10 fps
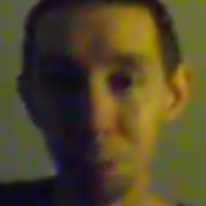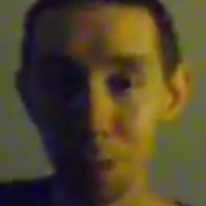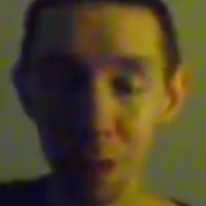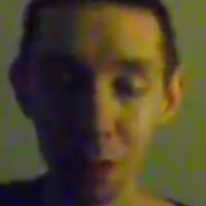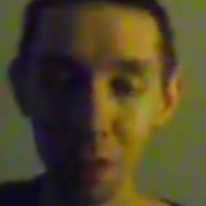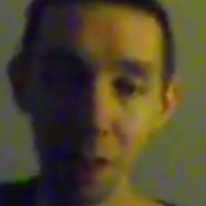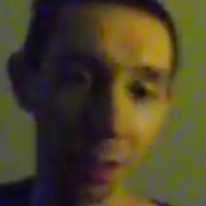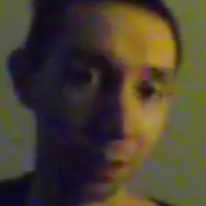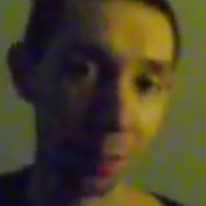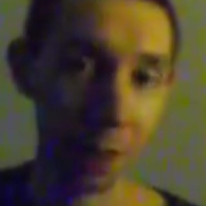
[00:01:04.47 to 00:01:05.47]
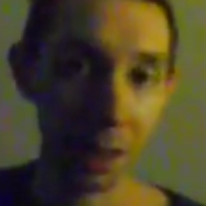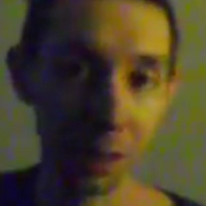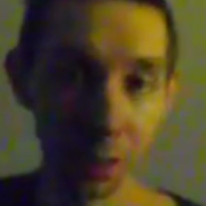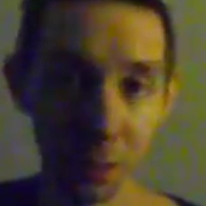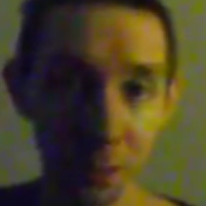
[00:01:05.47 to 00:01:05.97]
this thing is
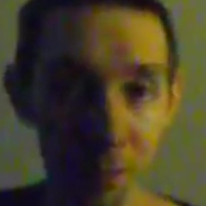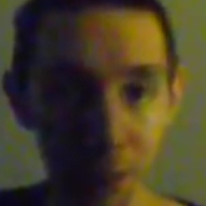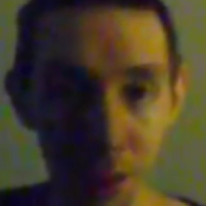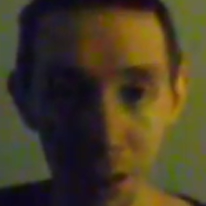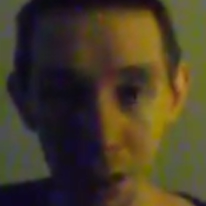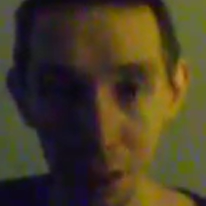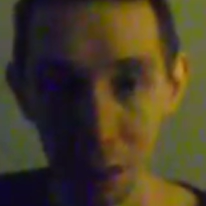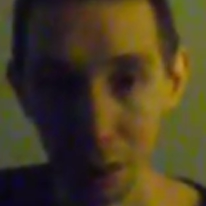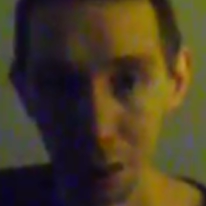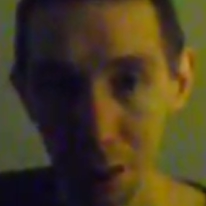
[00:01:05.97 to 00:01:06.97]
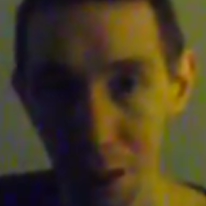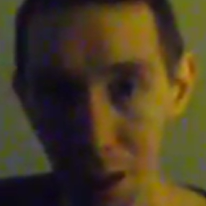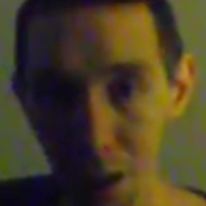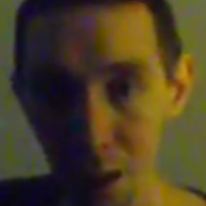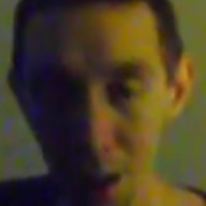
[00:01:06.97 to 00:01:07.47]
amazing.
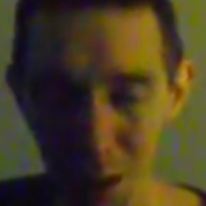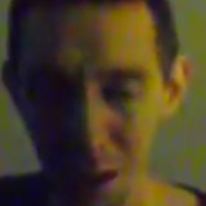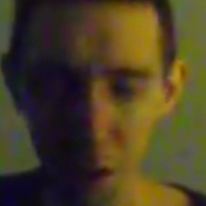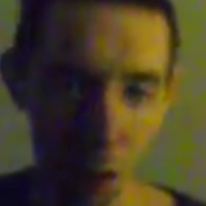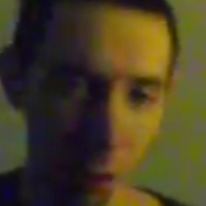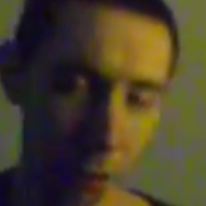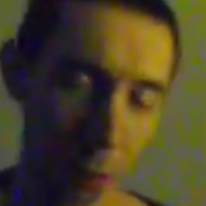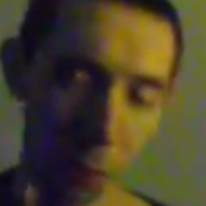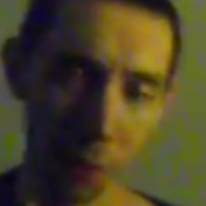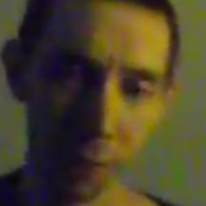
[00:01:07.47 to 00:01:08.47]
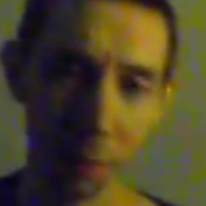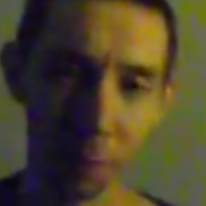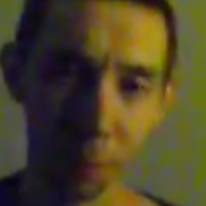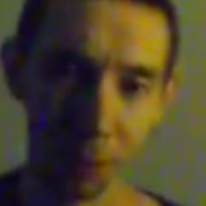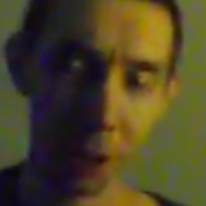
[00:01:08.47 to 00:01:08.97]
I did notice one
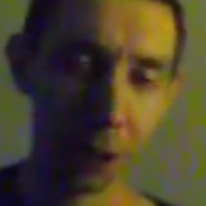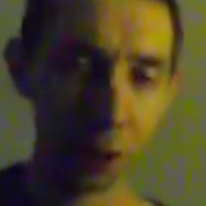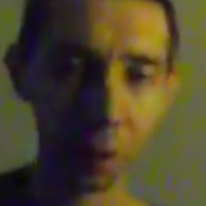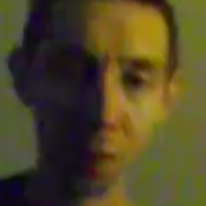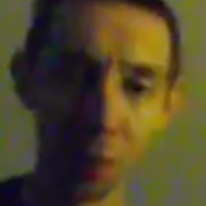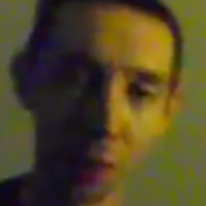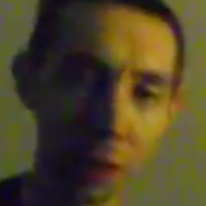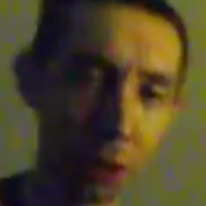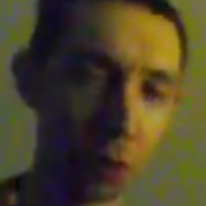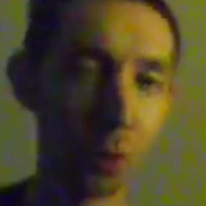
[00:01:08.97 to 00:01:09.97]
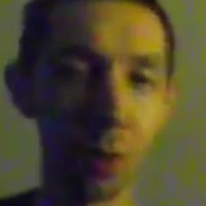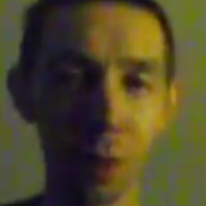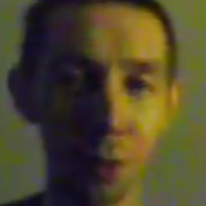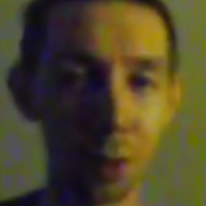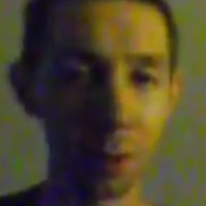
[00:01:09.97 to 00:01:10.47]
particular issue that I
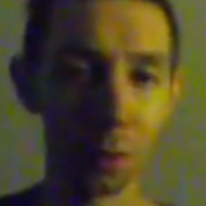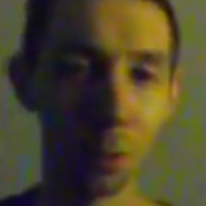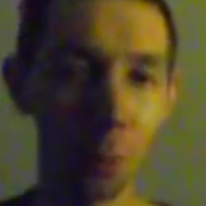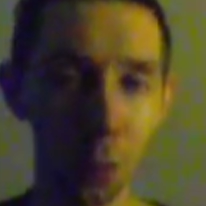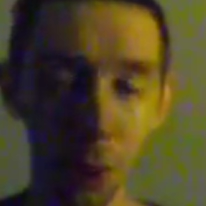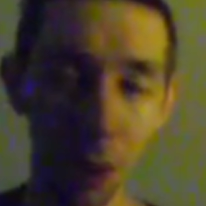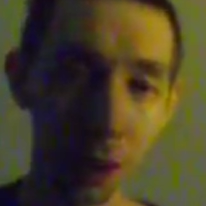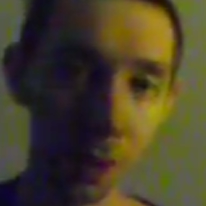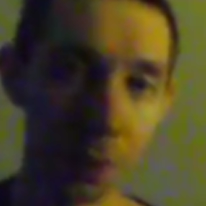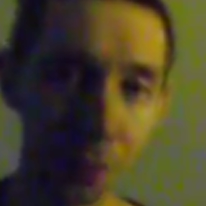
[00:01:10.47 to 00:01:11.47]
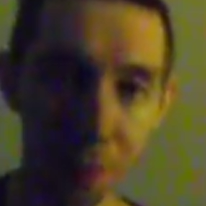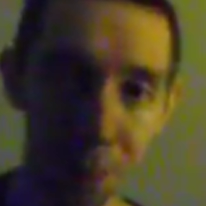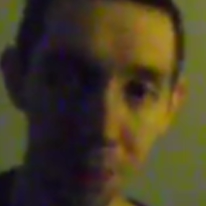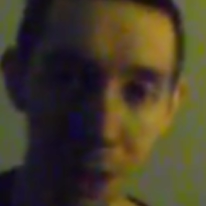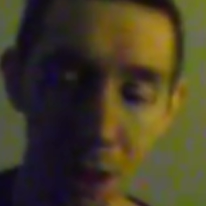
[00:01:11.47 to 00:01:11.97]
wasn't aware of.
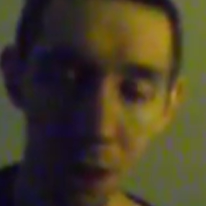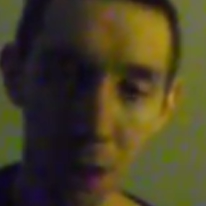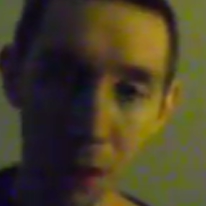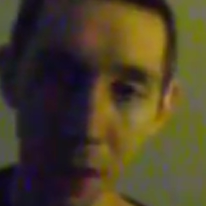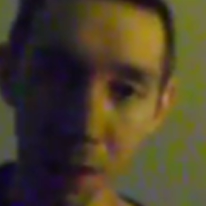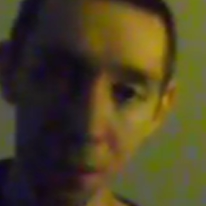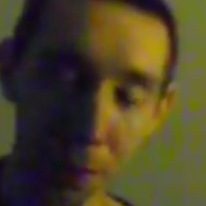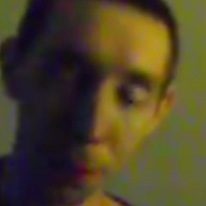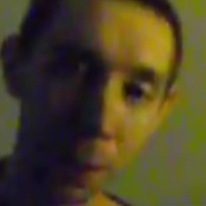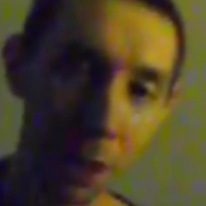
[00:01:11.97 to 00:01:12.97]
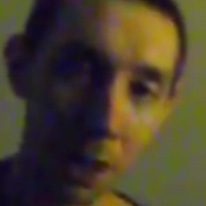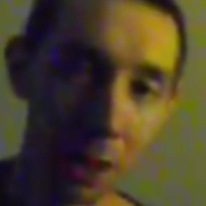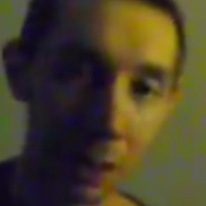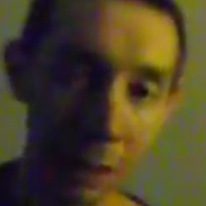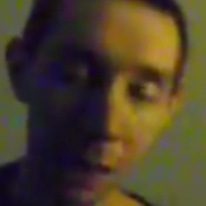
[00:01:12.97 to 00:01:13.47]
Okay, for
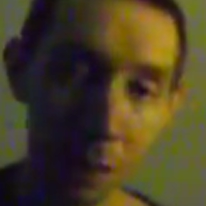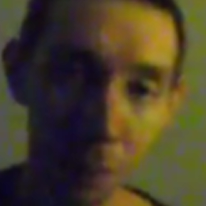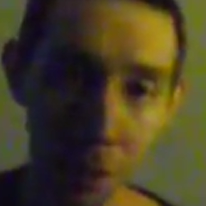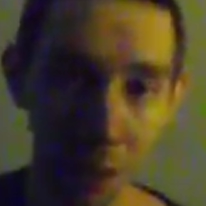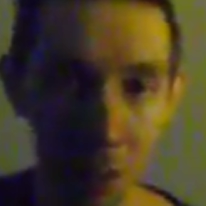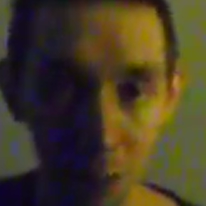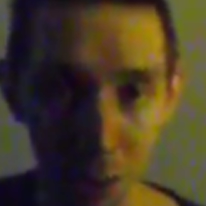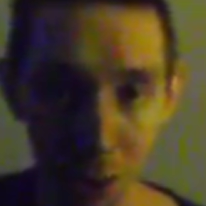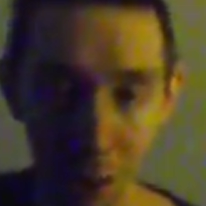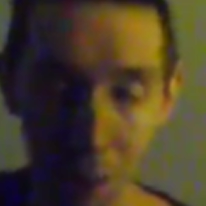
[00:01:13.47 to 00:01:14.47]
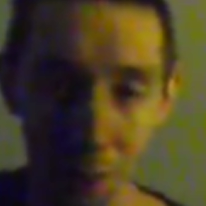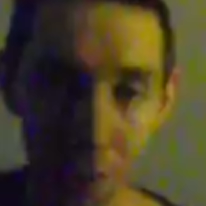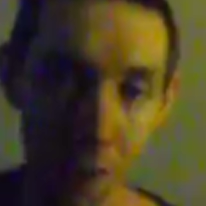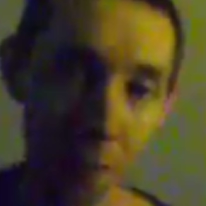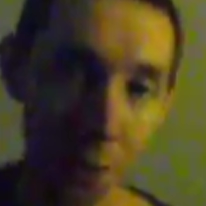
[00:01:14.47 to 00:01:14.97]
$3.98 a month, you get
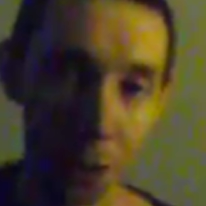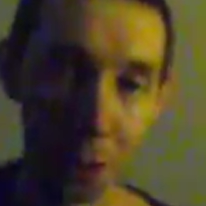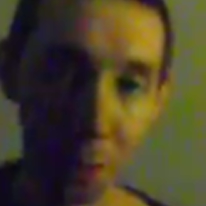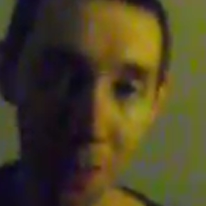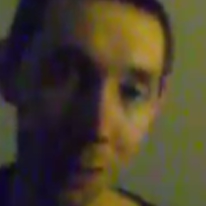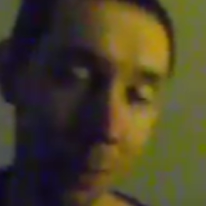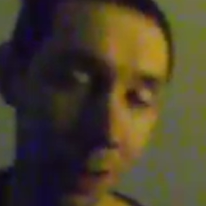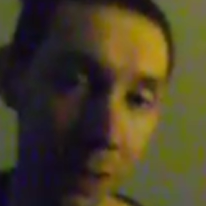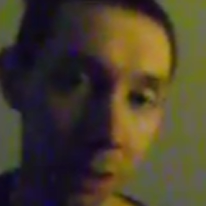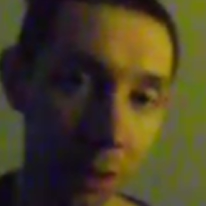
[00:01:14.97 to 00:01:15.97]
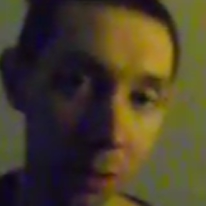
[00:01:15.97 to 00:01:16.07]
500 megabytes